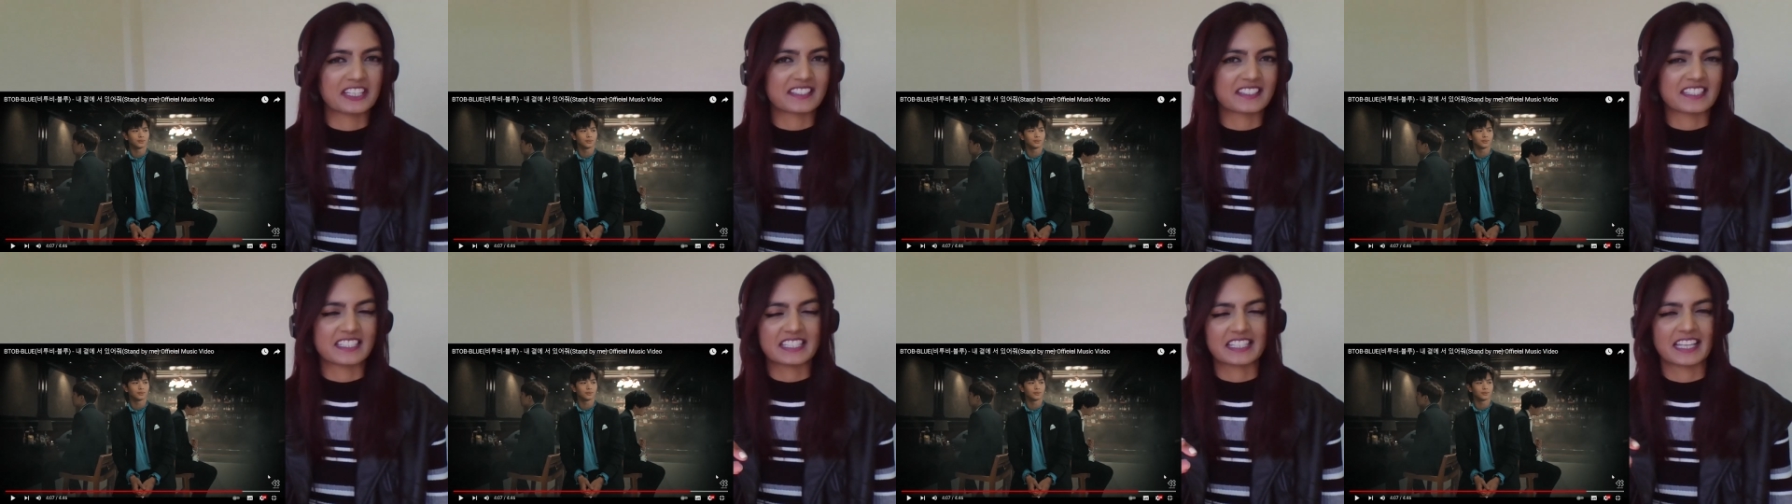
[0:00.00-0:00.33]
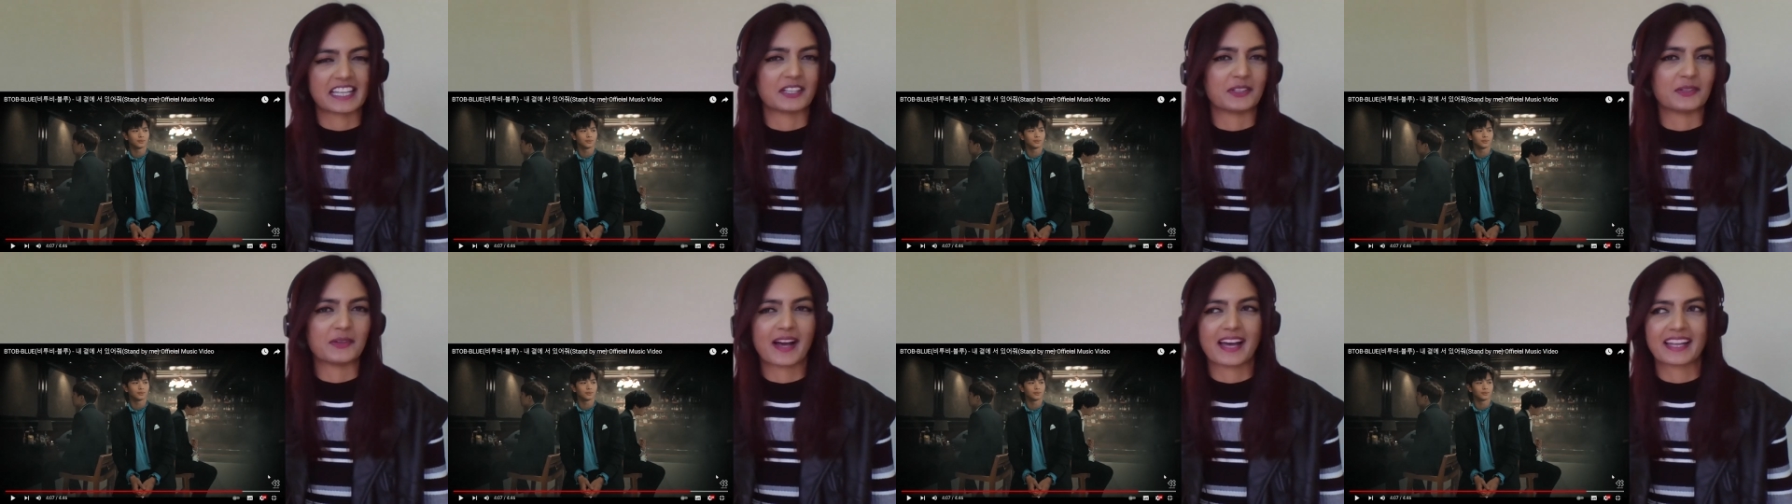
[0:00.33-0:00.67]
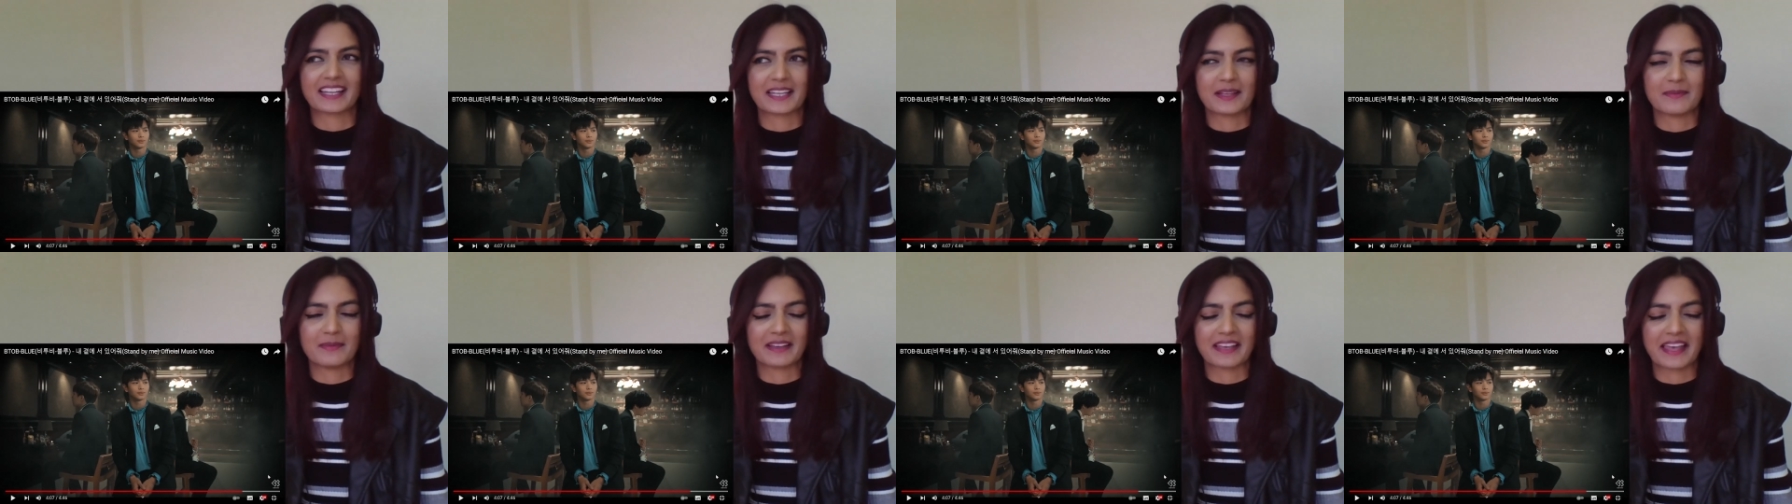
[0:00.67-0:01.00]
I'm going to listen to
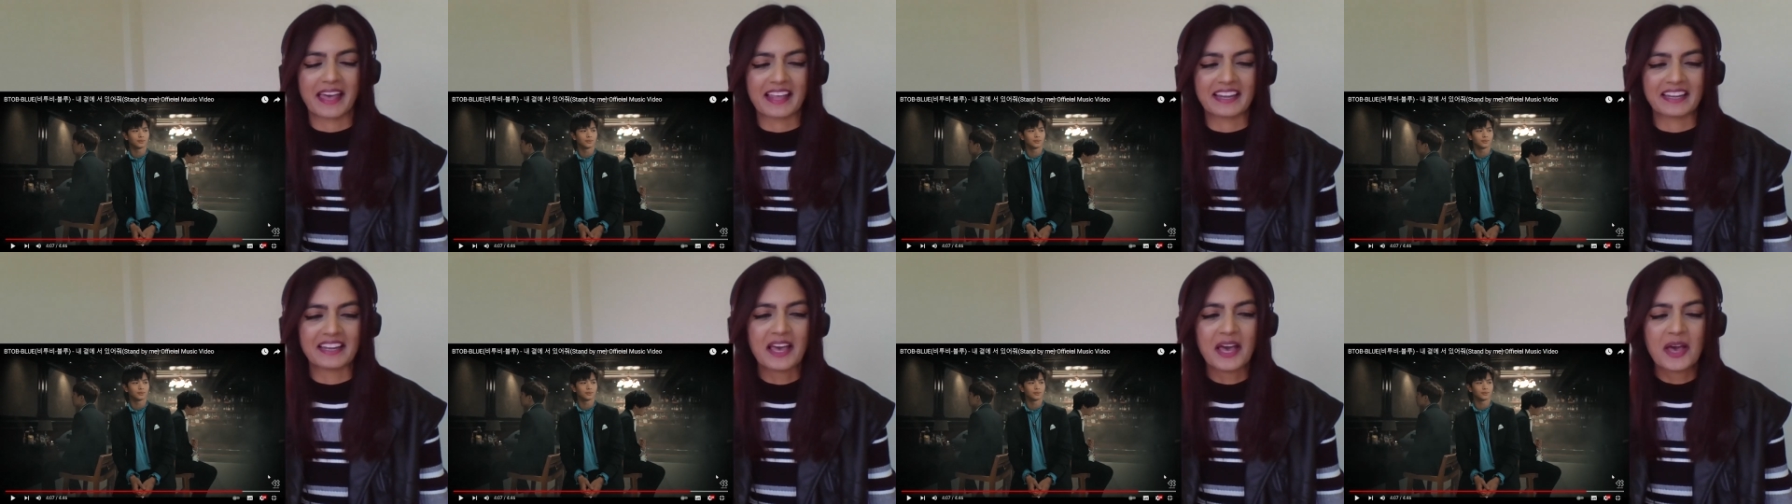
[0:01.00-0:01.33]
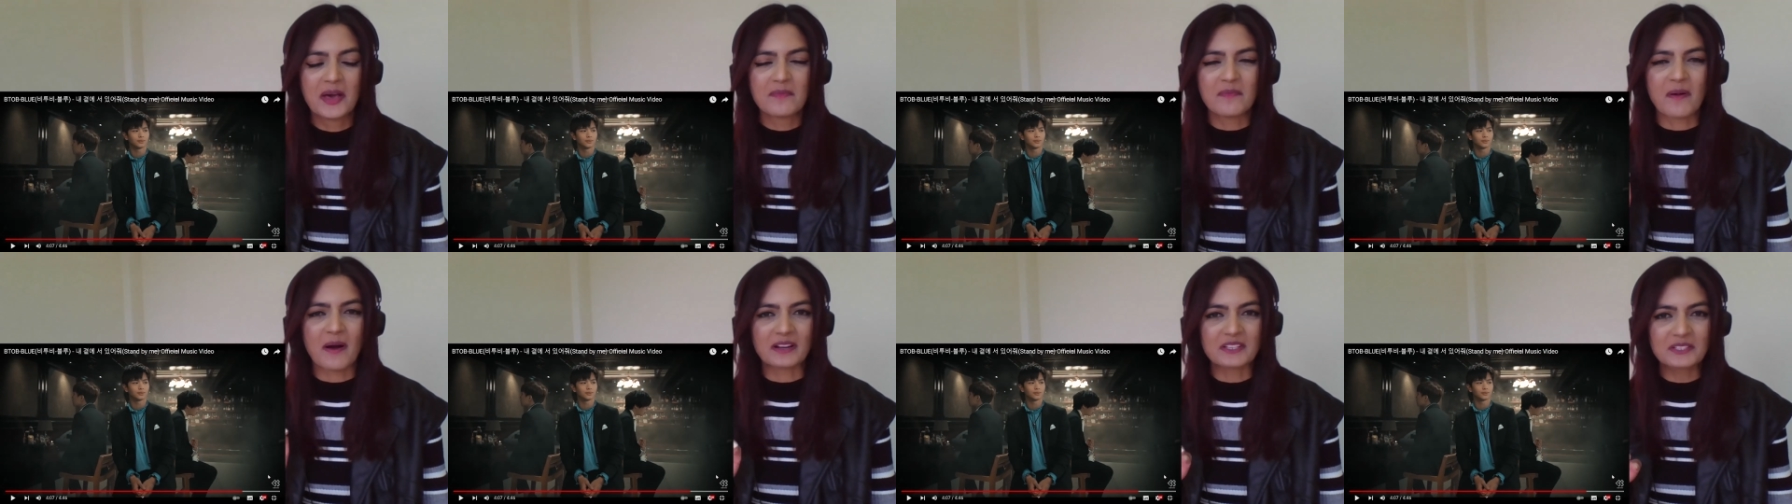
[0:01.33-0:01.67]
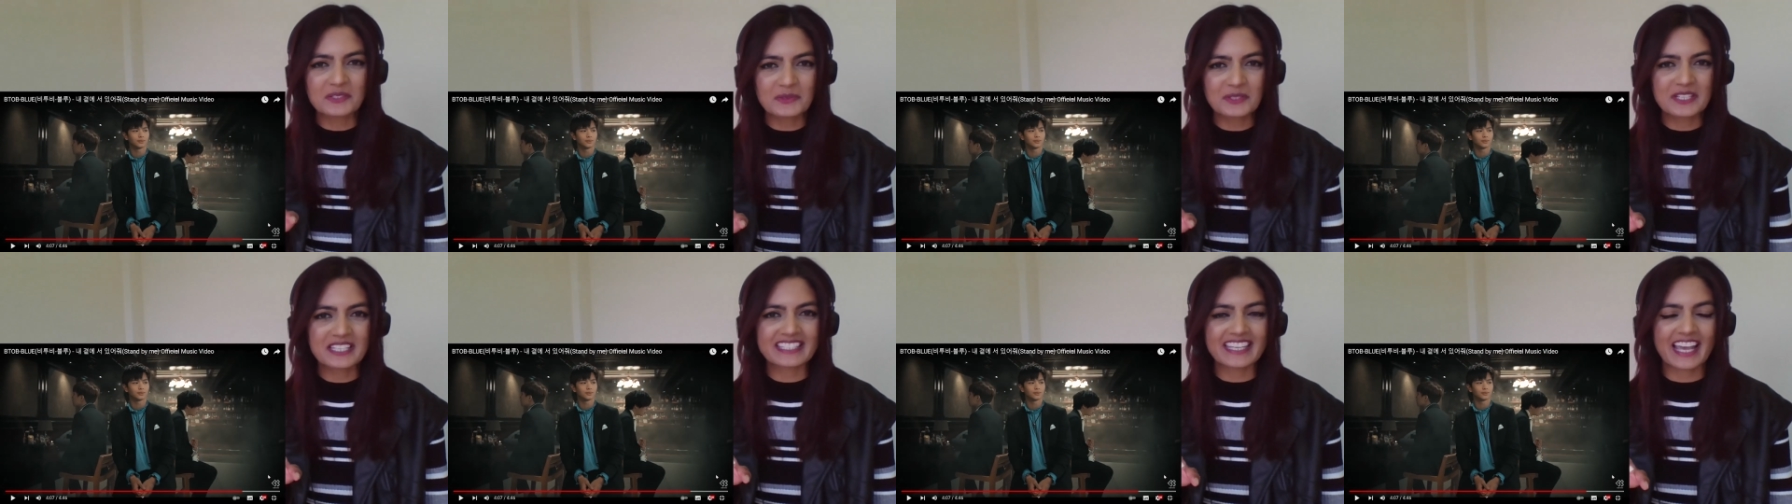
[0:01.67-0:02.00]
that little ad lib again,
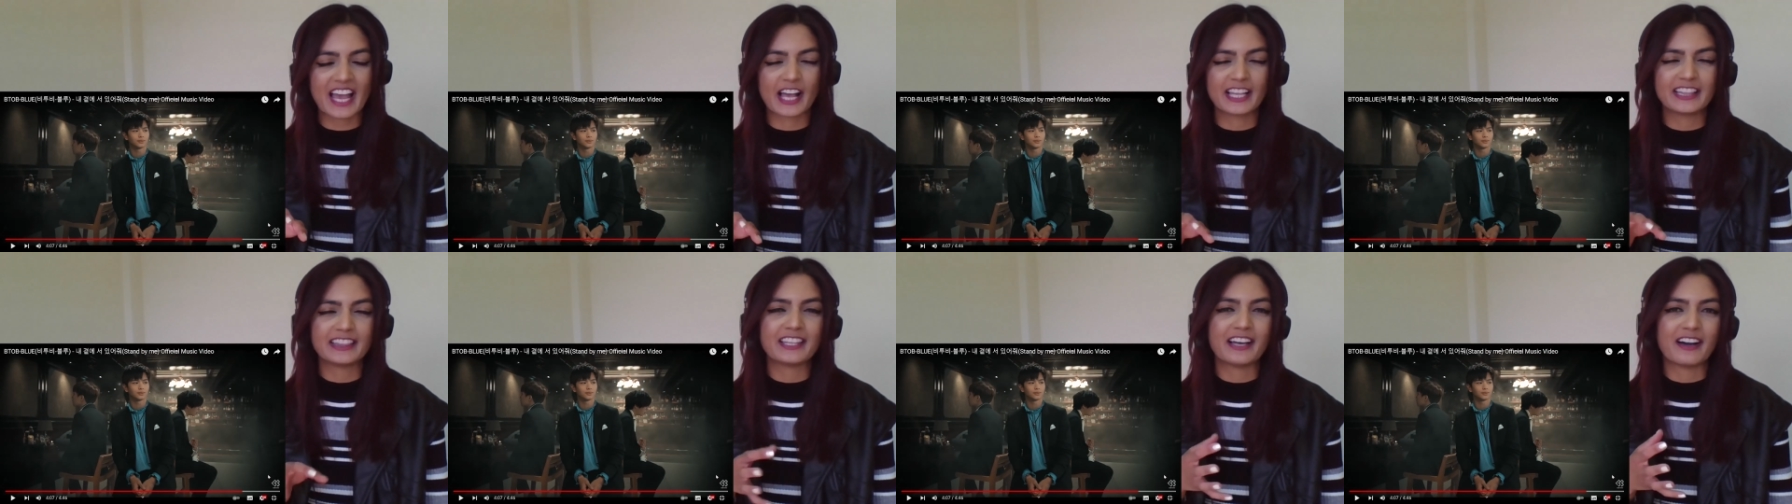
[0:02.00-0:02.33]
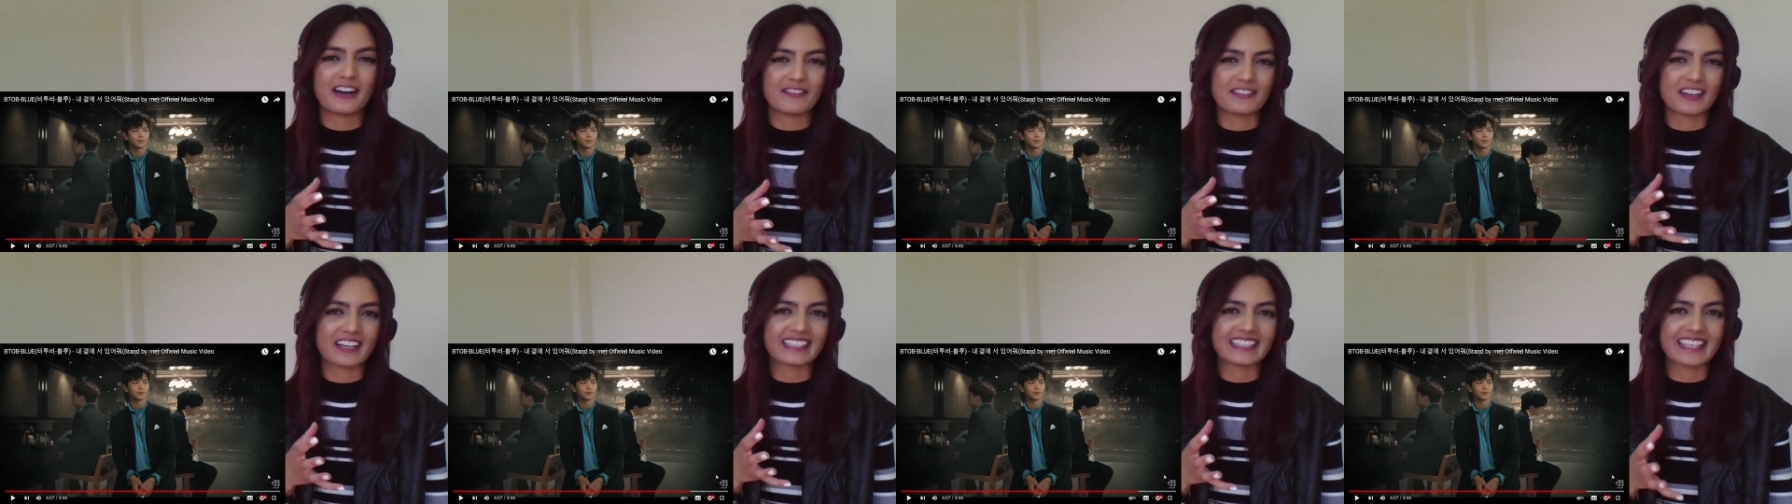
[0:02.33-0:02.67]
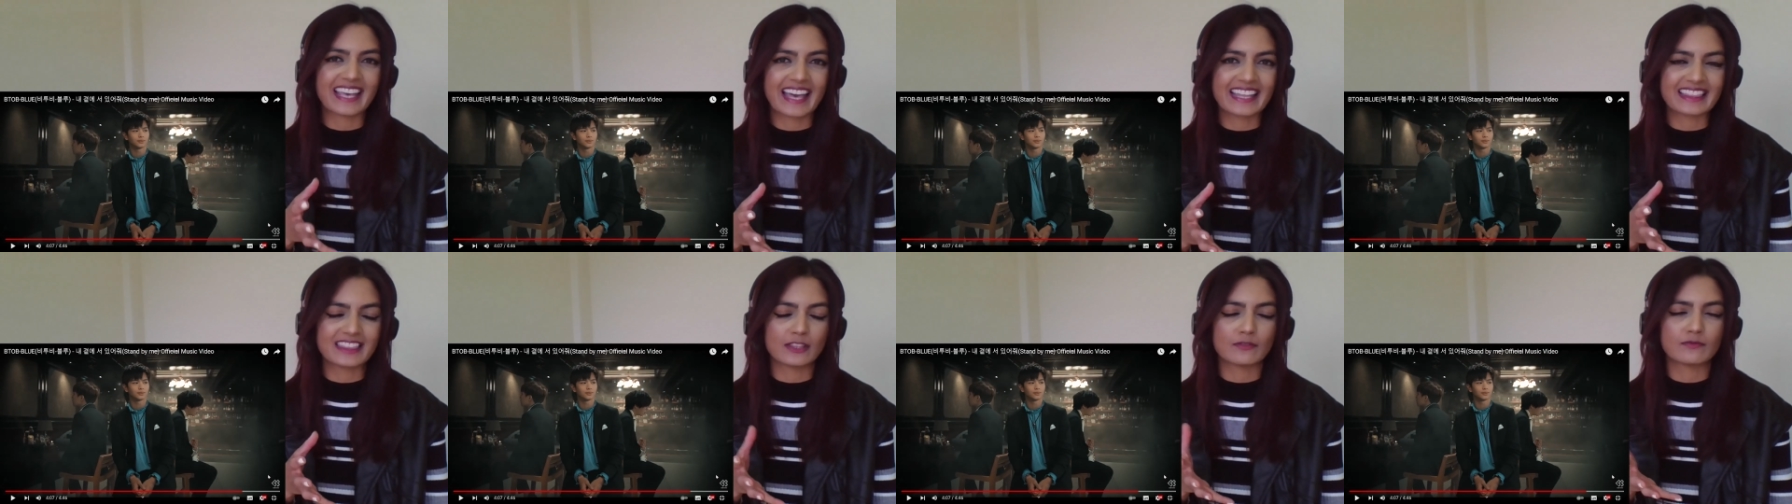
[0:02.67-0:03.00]
but I just want to say I love,